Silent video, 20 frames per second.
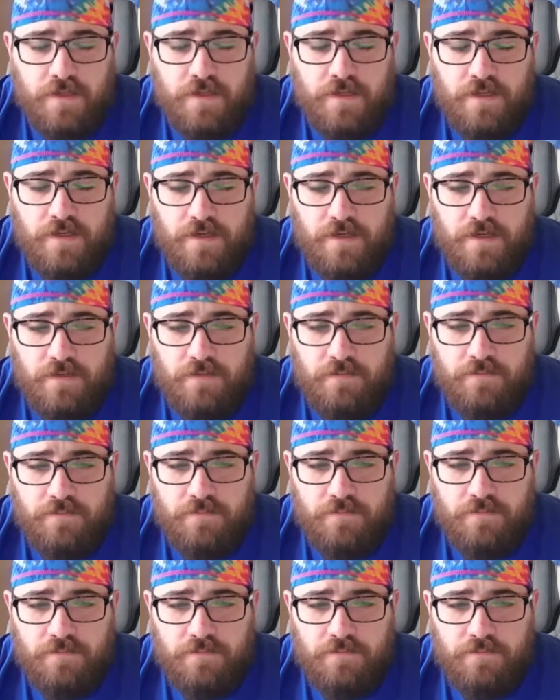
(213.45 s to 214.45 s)

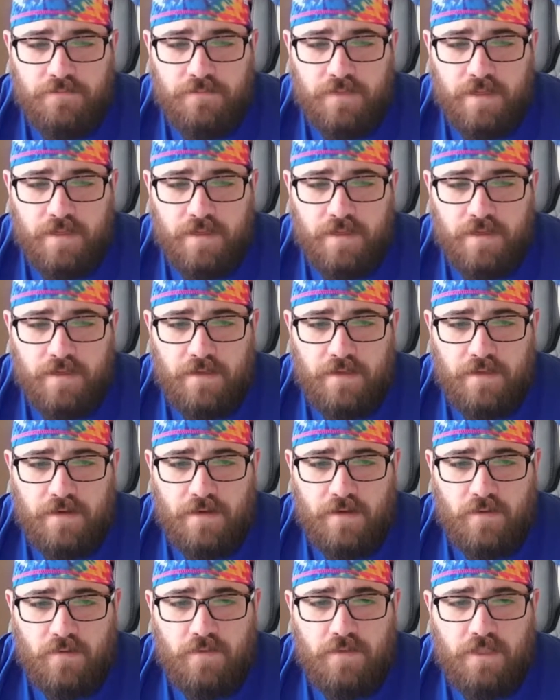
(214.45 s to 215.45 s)

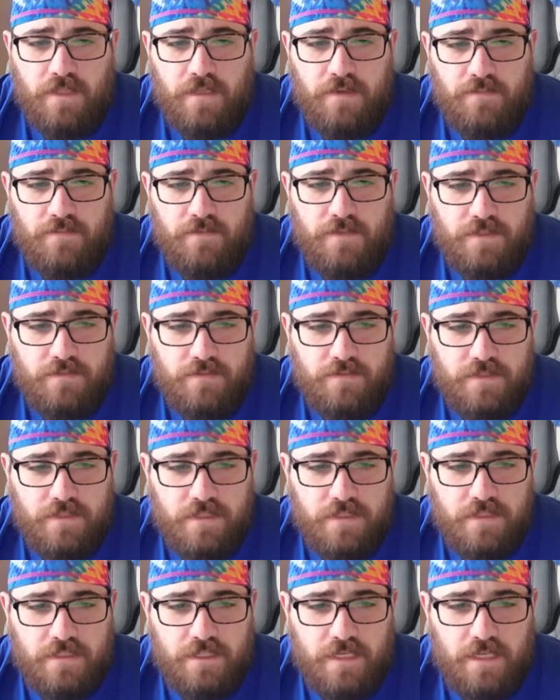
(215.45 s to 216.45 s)
hold him to
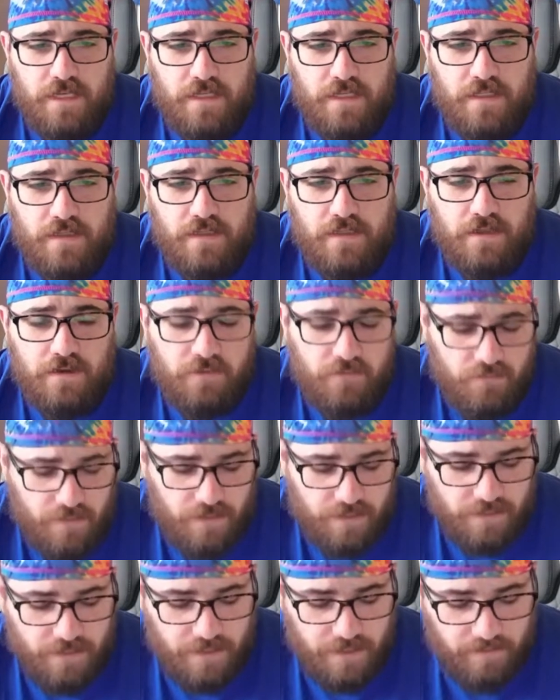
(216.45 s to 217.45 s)
such a low
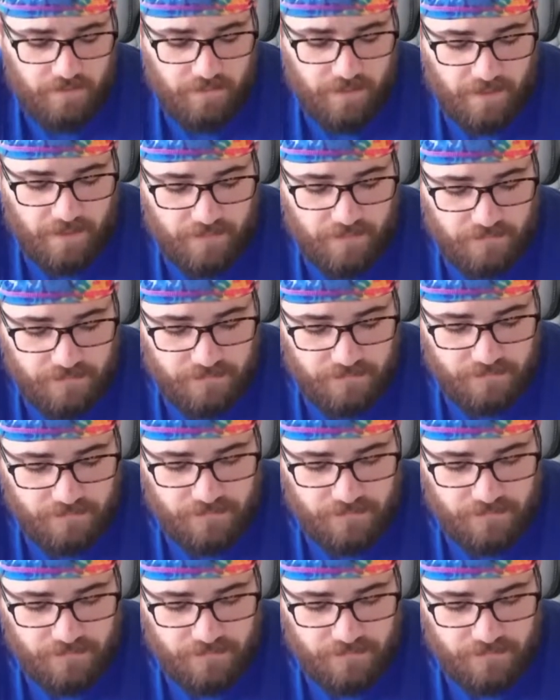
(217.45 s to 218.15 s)
rushing amount.